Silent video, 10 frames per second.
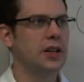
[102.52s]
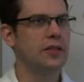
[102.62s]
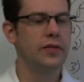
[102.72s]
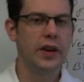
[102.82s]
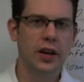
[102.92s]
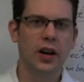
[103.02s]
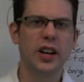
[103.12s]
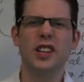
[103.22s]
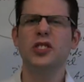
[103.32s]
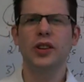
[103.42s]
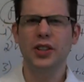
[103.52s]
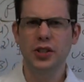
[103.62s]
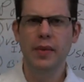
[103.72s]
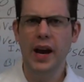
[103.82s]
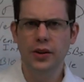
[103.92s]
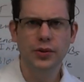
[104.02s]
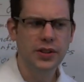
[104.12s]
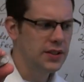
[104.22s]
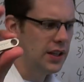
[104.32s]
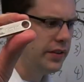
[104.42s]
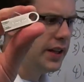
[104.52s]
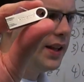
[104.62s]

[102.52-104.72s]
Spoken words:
configure it, instruction manuals and stuff like